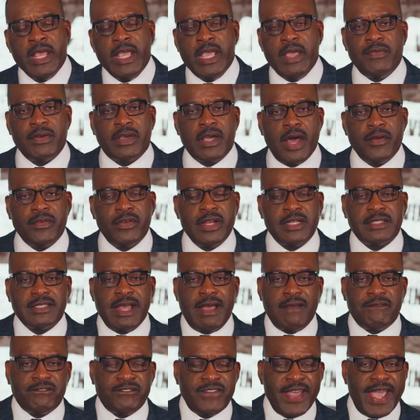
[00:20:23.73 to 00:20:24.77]
If it contradicts
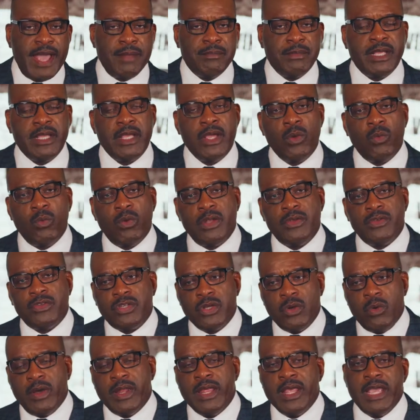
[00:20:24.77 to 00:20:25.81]
our family, we'll
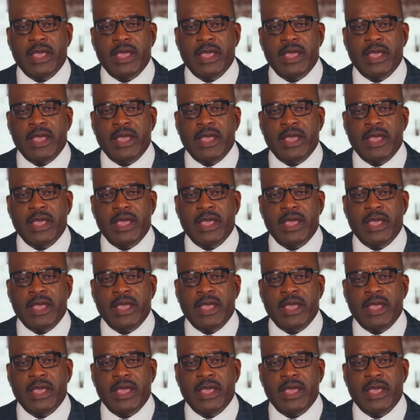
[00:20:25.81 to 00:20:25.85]
do it.